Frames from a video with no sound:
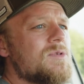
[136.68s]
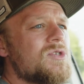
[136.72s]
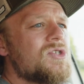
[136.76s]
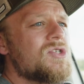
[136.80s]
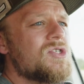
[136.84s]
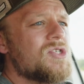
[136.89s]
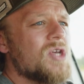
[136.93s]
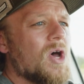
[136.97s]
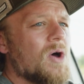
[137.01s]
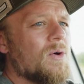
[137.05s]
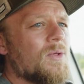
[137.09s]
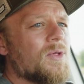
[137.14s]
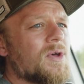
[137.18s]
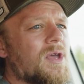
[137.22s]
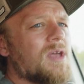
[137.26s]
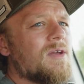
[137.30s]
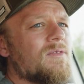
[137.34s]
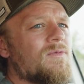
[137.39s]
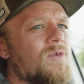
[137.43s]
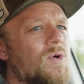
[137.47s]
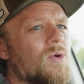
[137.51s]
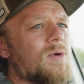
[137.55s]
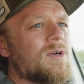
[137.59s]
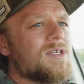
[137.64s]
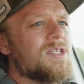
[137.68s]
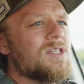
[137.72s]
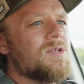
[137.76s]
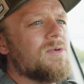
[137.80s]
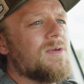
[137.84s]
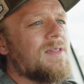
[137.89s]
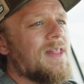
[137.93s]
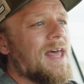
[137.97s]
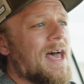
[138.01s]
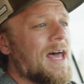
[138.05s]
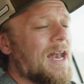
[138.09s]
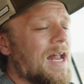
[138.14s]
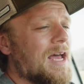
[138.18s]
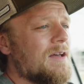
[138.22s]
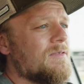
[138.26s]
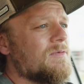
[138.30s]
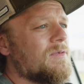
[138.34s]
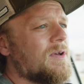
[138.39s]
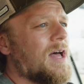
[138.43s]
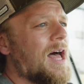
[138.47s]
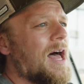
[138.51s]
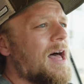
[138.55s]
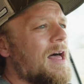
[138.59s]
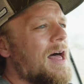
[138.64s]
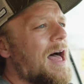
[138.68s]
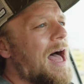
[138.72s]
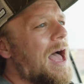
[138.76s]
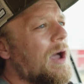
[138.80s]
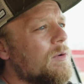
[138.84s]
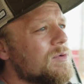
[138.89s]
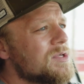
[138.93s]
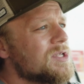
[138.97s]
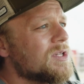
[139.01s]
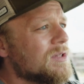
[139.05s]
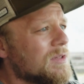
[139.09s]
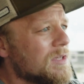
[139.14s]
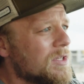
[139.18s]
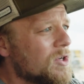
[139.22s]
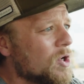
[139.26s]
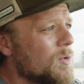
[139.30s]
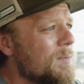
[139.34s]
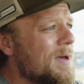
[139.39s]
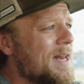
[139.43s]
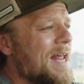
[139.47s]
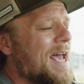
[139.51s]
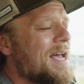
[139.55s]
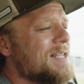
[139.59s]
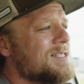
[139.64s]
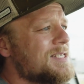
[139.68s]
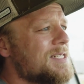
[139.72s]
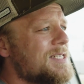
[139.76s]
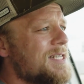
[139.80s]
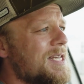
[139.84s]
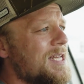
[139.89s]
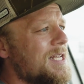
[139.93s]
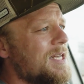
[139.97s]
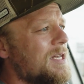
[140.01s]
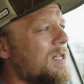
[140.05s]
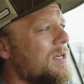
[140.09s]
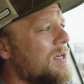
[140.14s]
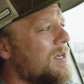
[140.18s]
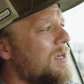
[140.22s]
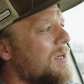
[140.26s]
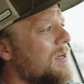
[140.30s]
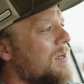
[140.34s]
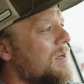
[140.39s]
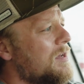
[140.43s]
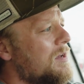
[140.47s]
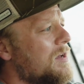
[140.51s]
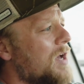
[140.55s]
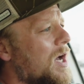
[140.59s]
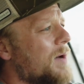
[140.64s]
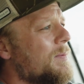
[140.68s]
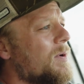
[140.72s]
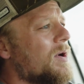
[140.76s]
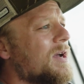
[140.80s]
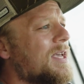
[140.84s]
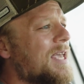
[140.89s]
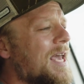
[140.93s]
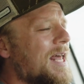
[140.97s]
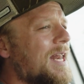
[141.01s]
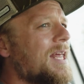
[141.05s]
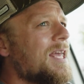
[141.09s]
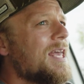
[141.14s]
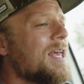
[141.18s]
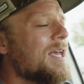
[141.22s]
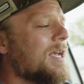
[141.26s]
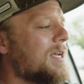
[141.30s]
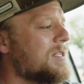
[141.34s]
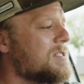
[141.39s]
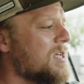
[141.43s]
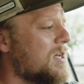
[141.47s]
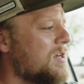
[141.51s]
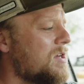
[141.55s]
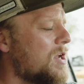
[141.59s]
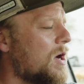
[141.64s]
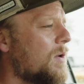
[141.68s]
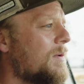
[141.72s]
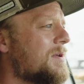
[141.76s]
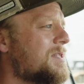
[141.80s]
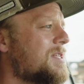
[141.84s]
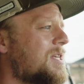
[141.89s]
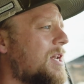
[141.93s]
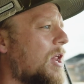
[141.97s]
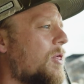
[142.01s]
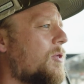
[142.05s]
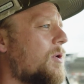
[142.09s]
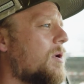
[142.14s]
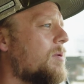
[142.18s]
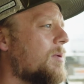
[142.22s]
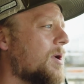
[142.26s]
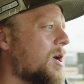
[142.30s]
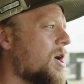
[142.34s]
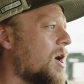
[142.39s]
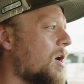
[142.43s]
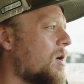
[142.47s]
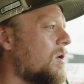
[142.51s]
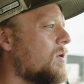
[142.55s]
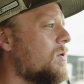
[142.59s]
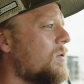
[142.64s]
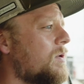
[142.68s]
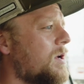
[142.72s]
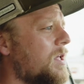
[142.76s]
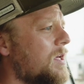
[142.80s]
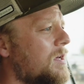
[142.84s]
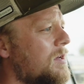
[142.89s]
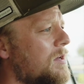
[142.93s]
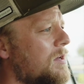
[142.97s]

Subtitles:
so looking forward to doing that. I was a little bit hesitant about getting it because I know it's gonna throw a code